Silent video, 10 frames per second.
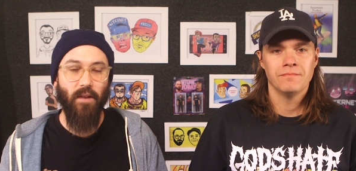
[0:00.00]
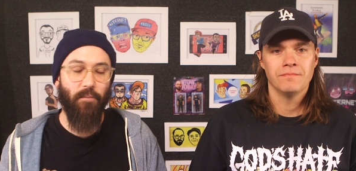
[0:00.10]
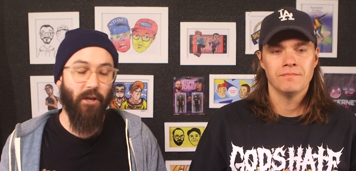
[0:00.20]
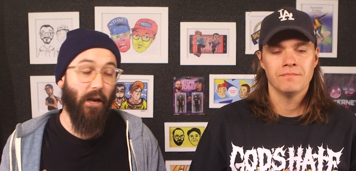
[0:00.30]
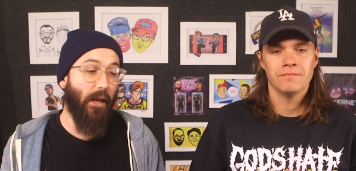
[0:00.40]

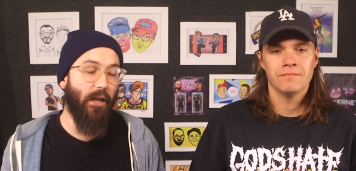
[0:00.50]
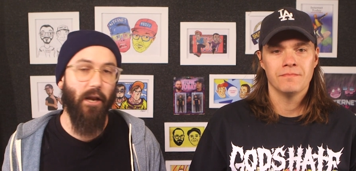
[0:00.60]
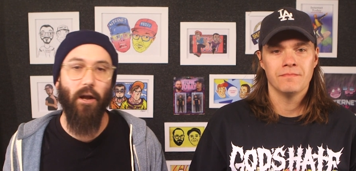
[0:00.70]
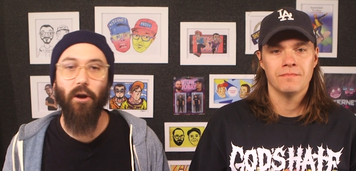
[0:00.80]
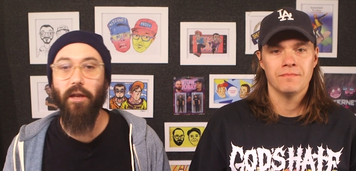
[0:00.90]
Speaker 1: I mean,
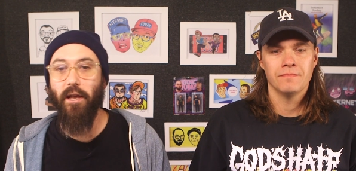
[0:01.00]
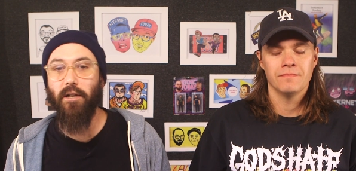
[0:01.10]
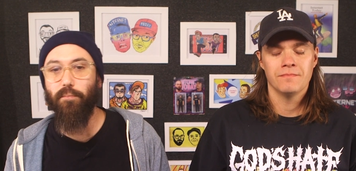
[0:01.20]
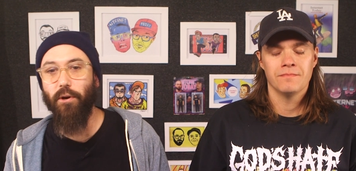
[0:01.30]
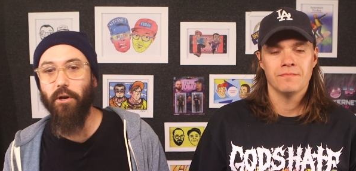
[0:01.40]
it, it
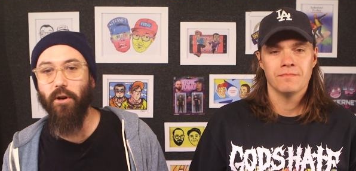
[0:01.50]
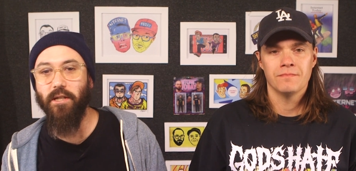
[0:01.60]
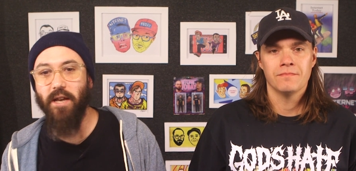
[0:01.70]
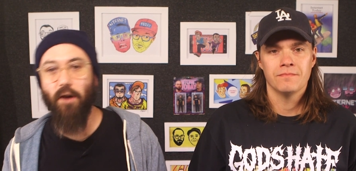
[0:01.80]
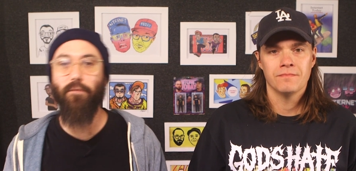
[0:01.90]
is pretty
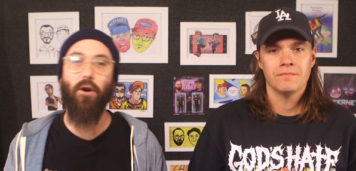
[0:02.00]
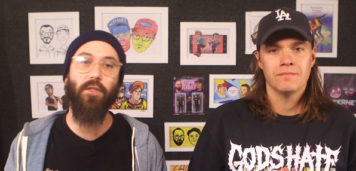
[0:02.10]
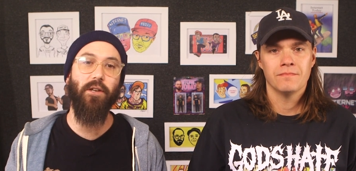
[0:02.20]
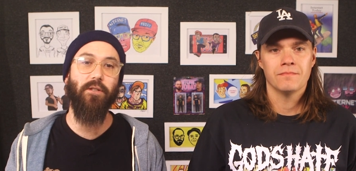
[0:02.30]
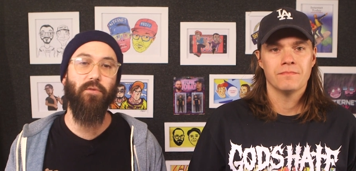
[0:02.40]
crazy how
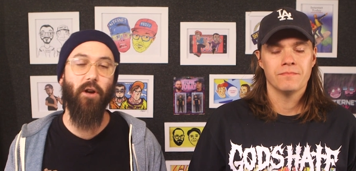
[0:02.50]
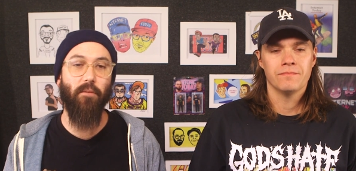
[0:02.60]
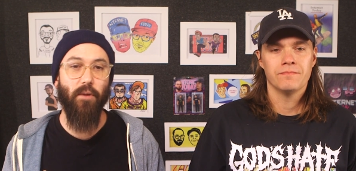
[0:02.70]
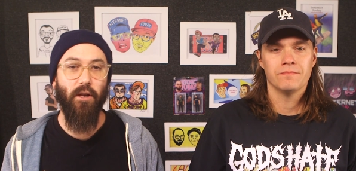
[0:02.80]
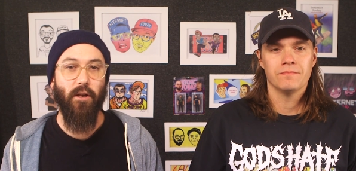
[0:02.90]
far things have
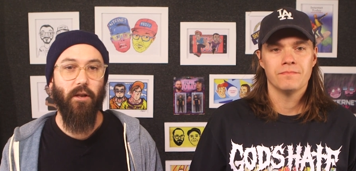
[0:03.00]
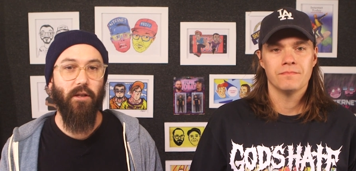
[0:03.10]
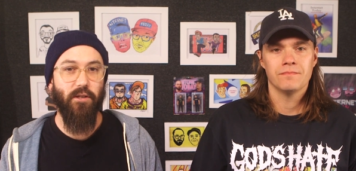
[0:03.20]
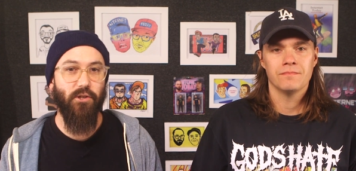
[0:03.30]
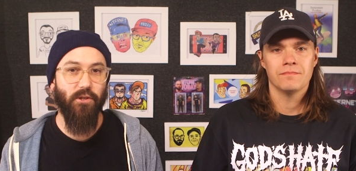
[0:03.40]
come
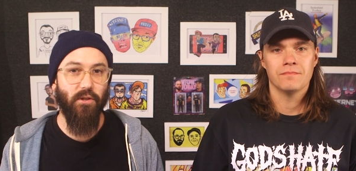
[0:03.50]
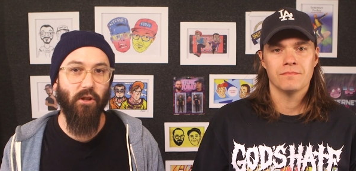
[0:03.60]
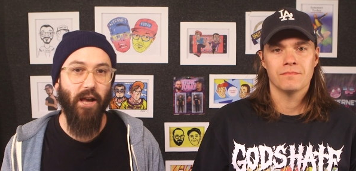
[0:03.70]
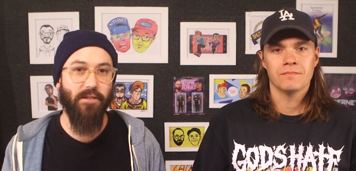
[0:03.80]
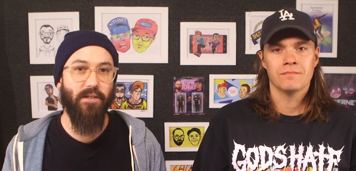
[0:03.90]
in just
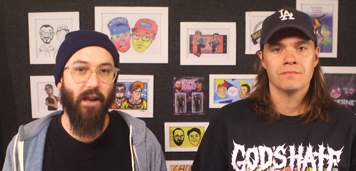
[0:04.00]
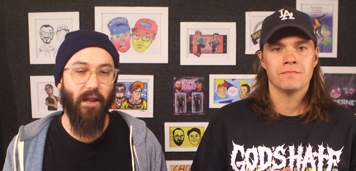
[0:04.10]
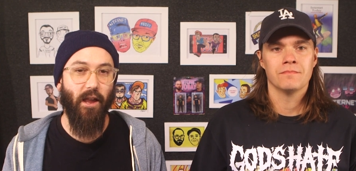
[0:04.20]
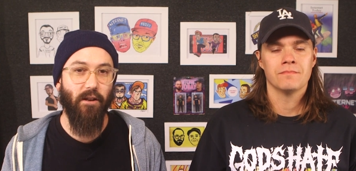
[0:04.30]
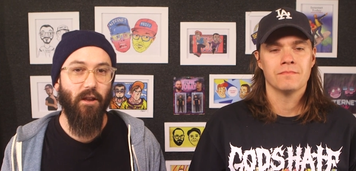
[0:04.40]
the last
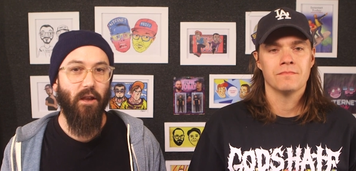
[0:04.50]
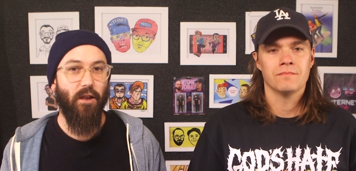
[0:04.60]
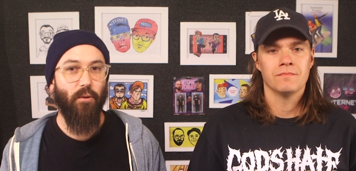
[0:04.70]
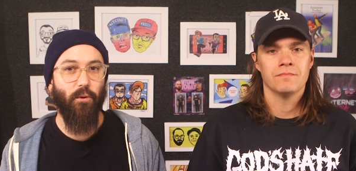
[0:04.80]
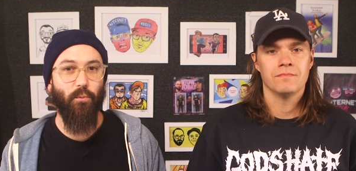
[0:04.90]
decade
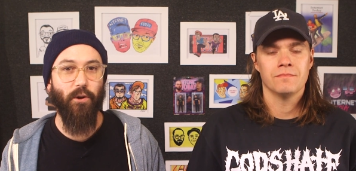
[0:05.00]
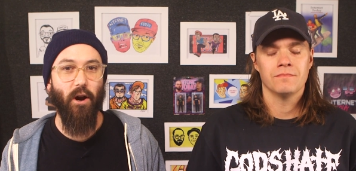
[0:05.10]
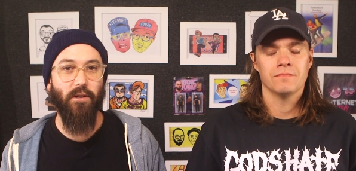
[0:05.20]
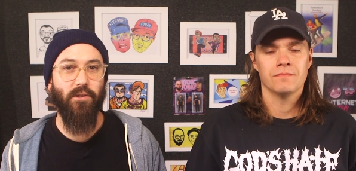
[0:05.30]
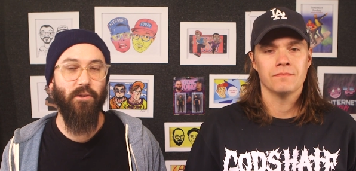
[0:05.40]
with
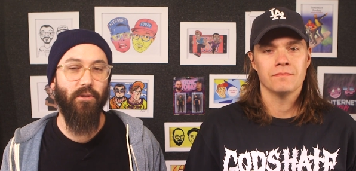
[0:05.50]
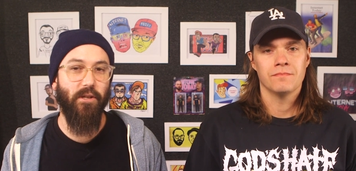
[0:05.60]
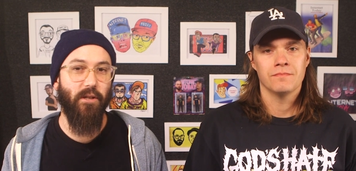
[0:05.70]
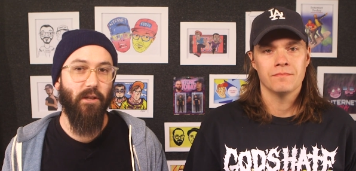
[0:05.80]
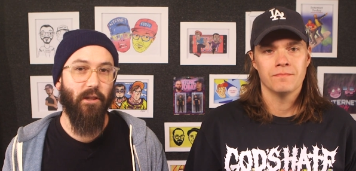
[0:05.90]
regards to
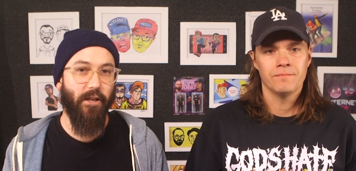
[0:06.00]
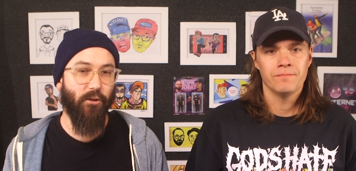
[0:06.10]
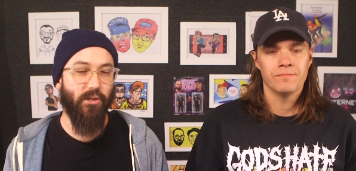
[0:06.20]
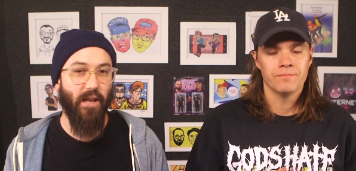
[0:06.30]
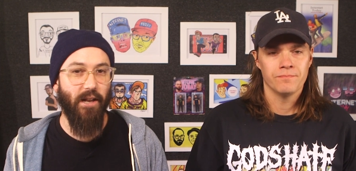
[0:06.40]
the
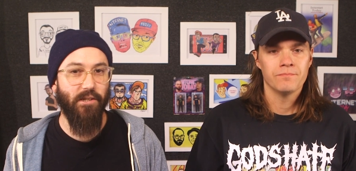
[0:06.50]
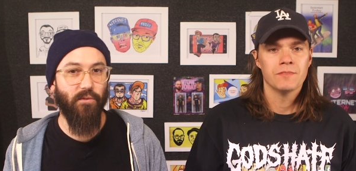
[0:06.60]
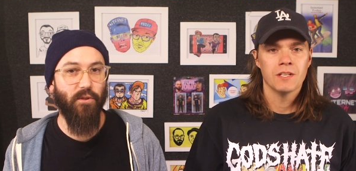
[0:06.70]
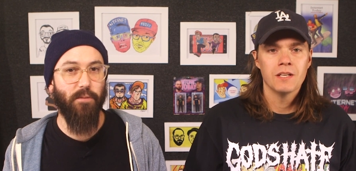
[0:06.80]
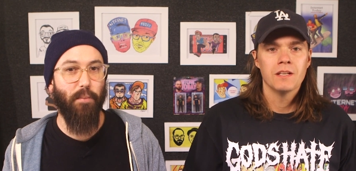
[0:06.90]
Speaker 2: legal
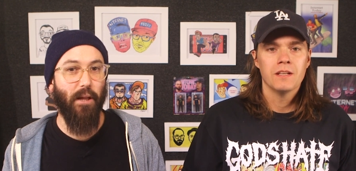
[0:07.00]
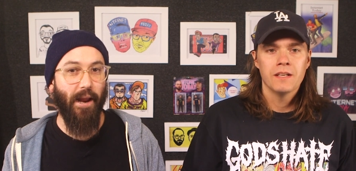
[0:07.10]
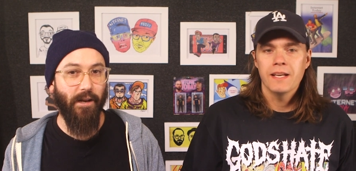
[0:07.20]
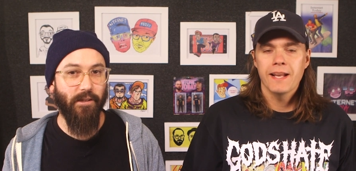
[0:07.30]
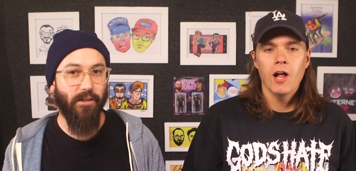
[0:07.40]
status of this
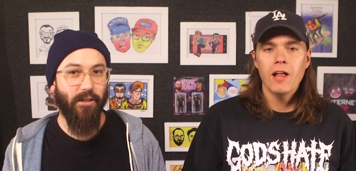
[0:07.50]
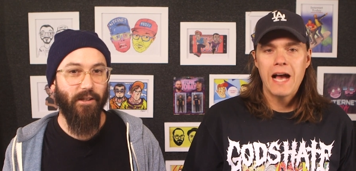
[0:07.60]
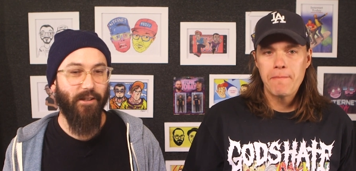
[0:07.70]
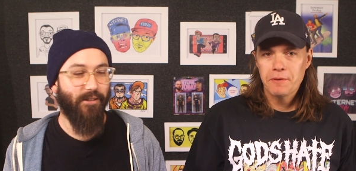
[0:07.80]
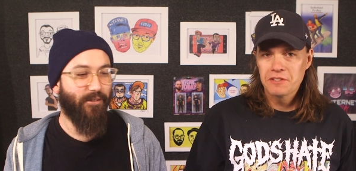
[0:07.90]
plant. It all
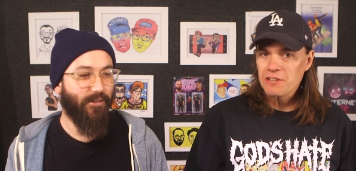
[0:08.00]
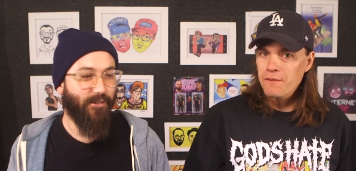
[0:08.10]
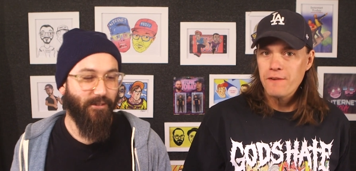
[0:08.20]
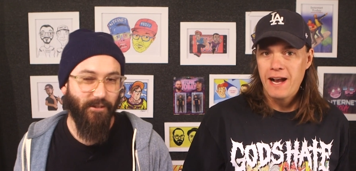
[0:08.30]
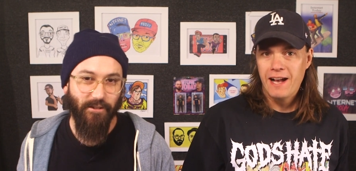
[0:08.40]
happened
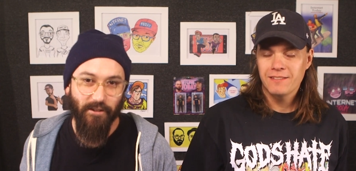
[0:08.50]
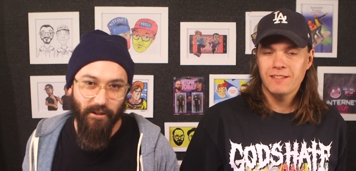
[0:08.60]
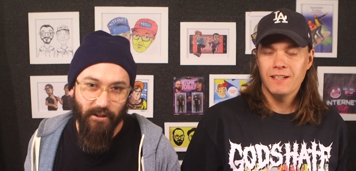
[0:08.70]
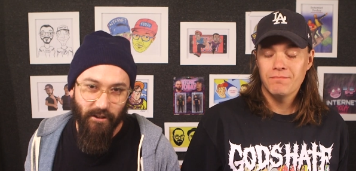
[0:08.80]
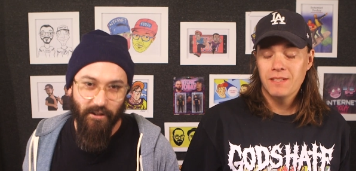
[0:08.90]
so
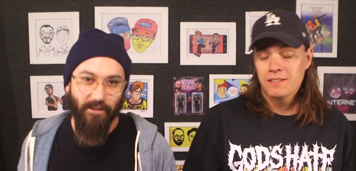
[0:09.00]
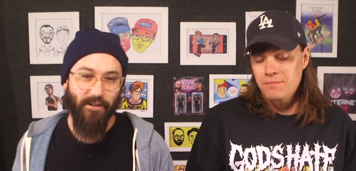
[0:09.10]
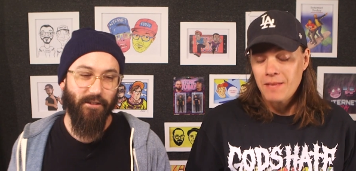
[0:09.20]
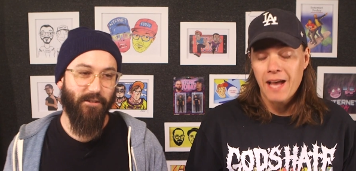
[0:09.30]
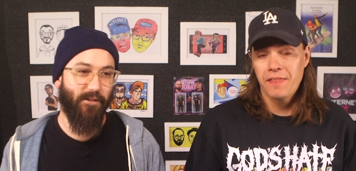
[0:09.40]
fast, and it,
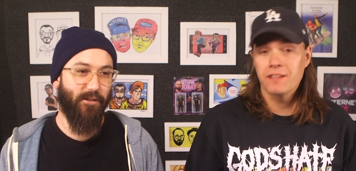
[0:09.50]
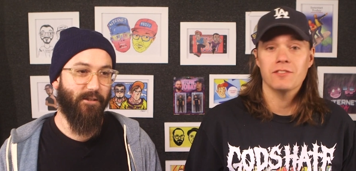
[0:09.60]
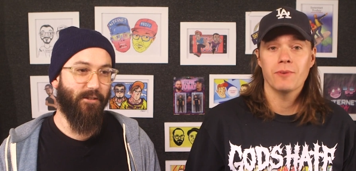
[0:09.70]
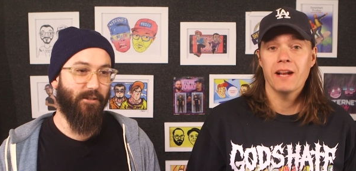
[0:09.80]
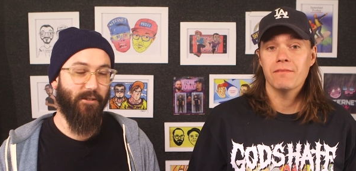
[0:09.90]
I think
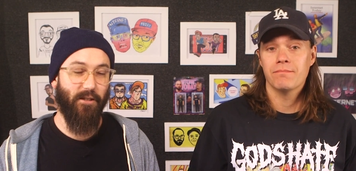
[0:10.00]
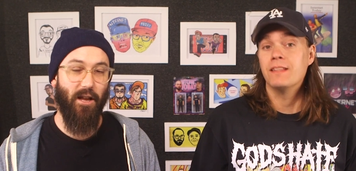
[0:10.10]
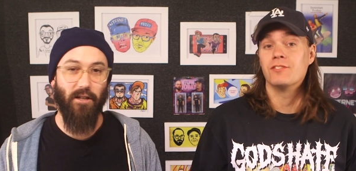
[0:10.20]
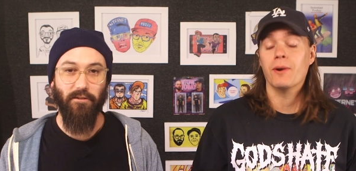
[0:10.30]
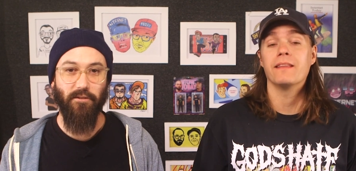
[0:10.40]
it's a great,
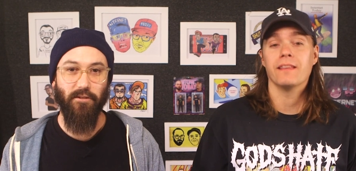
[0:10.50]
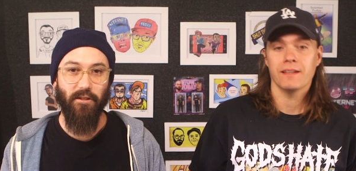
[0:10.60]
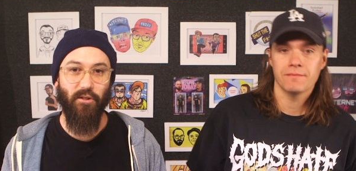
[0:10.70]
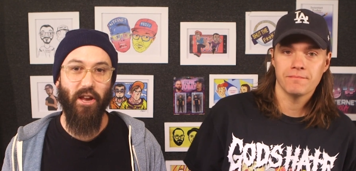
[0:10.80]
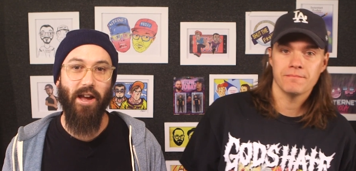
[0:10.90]
yeah. it's a great
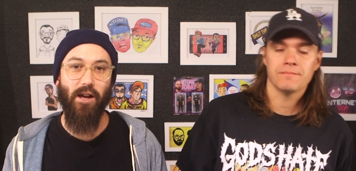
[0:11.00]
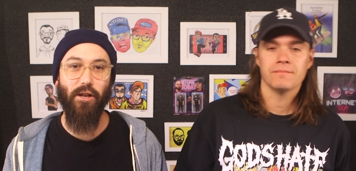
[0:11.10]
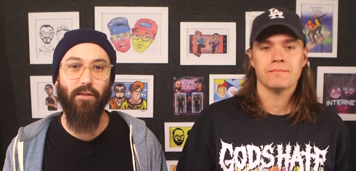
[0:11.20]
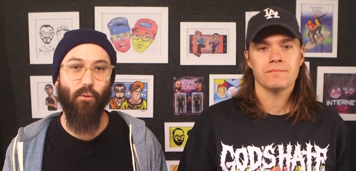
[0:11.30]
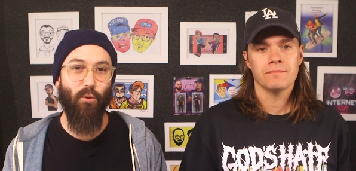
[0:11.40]
Speaker 1: thing. I mean,
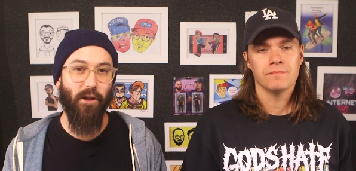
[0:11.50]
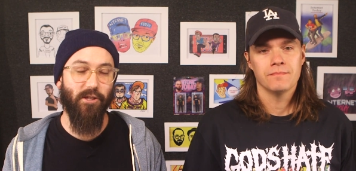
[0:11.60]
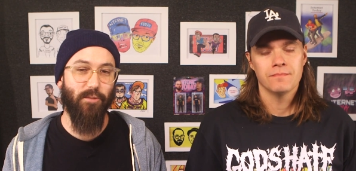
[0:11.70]
hell, even one of the